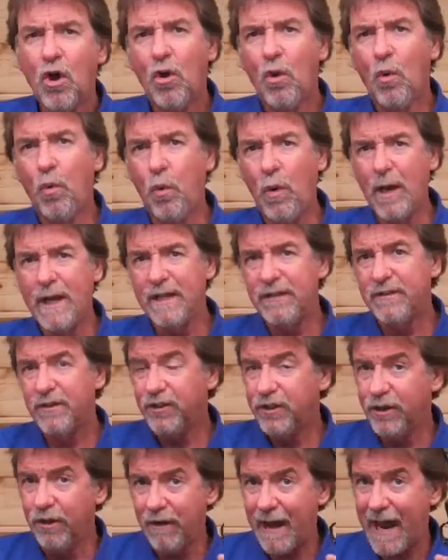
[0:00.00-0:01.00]
with
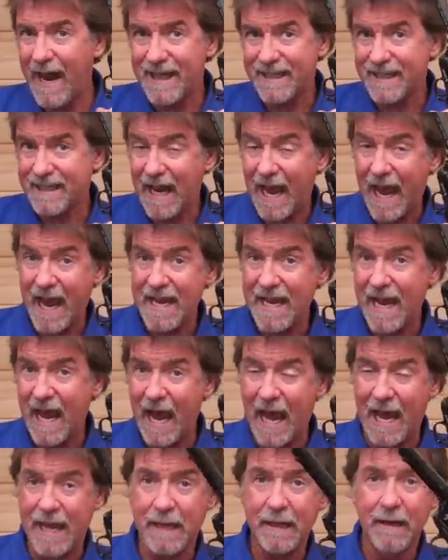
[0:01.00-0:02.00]
your SAA
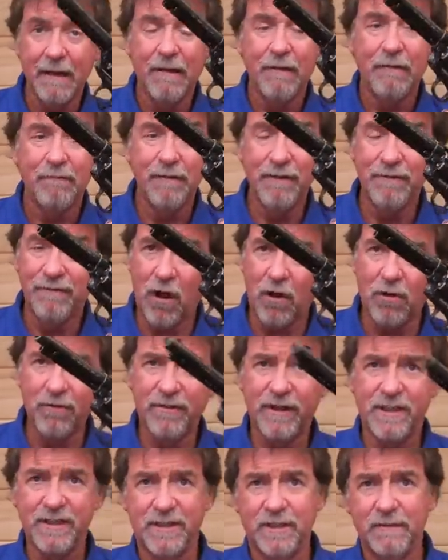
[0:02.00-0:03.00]

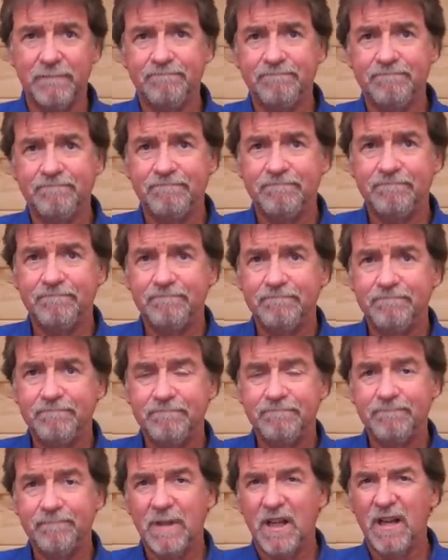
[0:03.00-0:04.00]
revolvers.
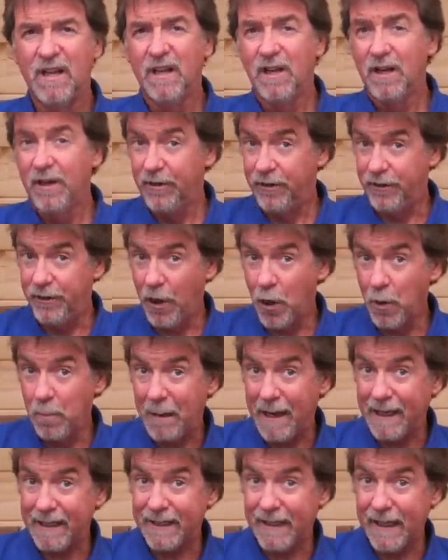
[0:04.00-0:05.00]
No
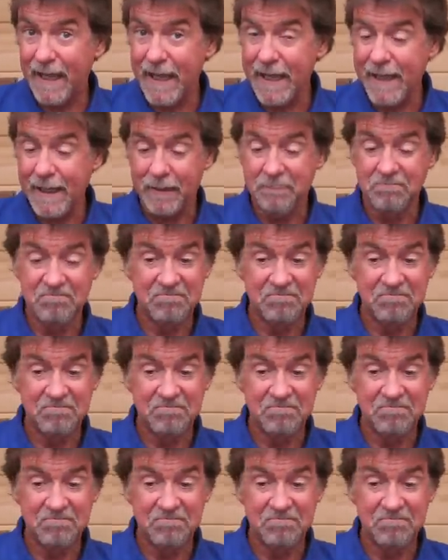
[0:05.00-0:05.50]
bad thing.